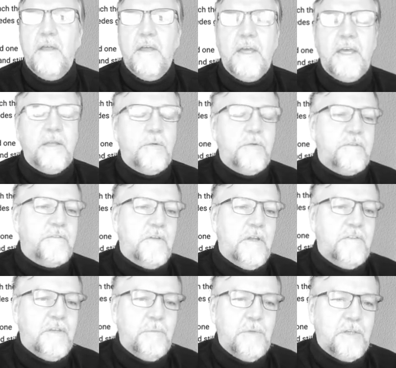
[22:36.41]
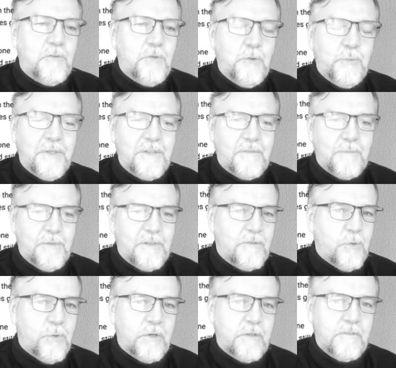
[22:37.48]
And there is nothing we can do with
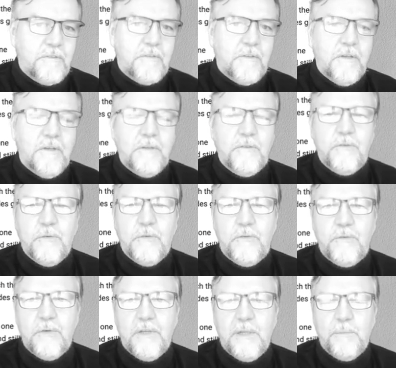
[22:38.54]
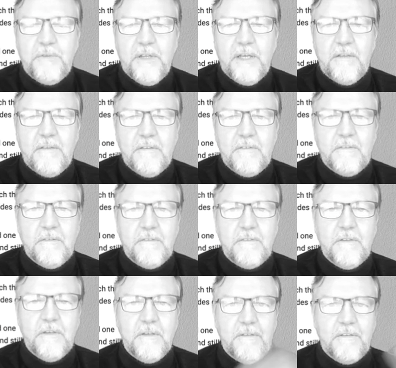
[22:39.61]
torques to help that. This
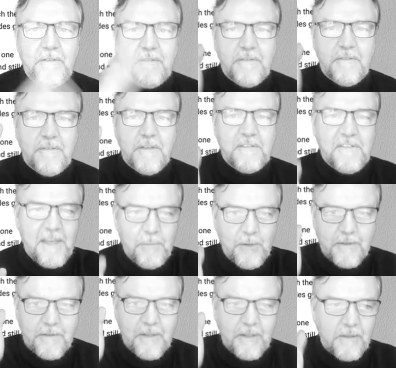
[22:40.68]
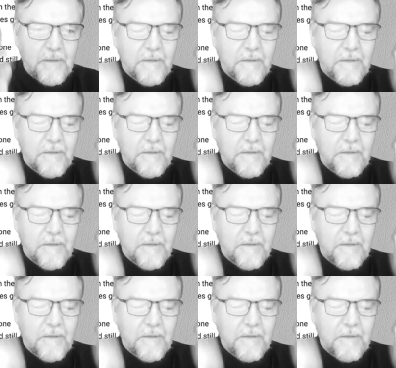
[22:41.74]
is the table thing.